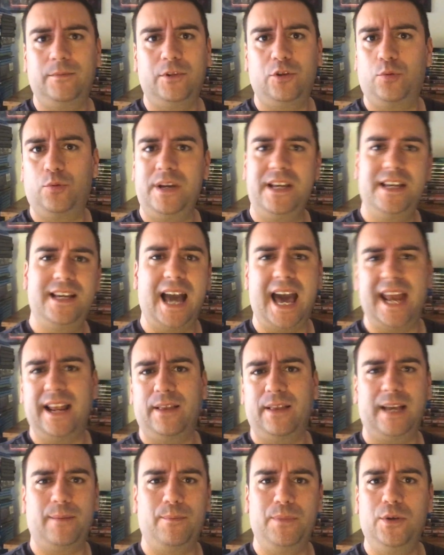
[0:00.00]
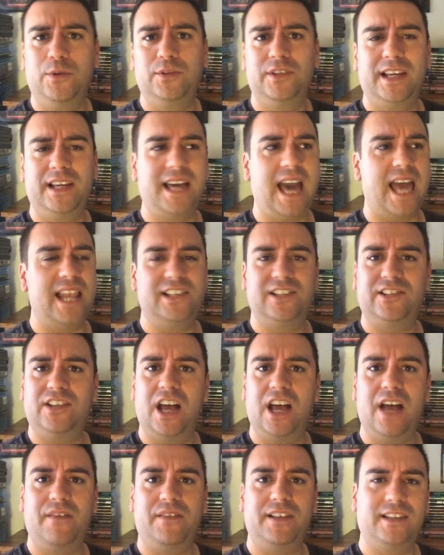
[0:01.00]
Greek kind of like music kind of
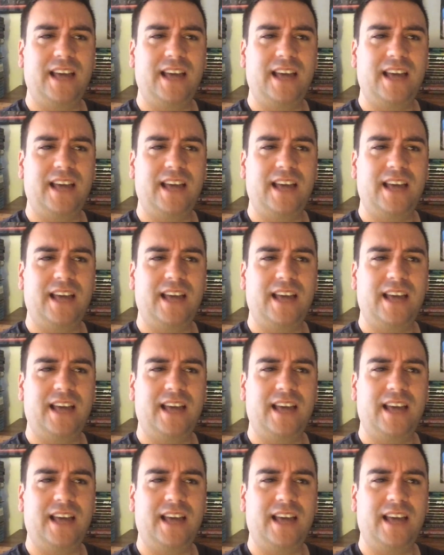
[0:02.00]
stuff.